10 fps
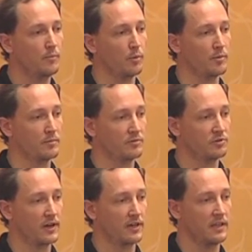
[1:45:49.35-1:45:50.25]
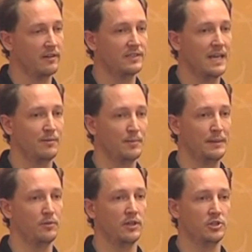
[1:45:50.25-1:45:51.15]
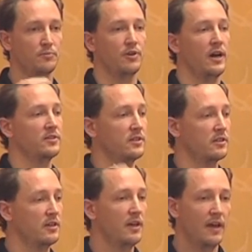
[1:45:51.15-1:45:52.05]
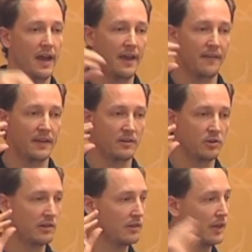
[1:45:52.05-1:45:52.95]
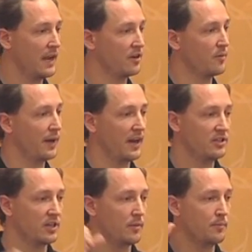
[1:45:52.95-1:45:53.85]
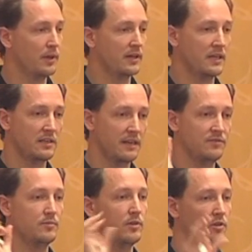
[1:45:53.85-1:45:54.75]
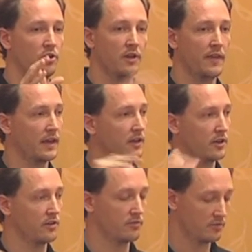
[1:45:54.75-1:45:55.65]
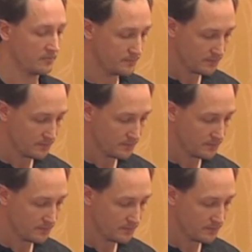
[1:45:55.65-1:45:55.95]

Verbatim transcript: but what we're tracking here is how many people are just browsing and they land on a page and then the plugin gives them an alert and they can click through.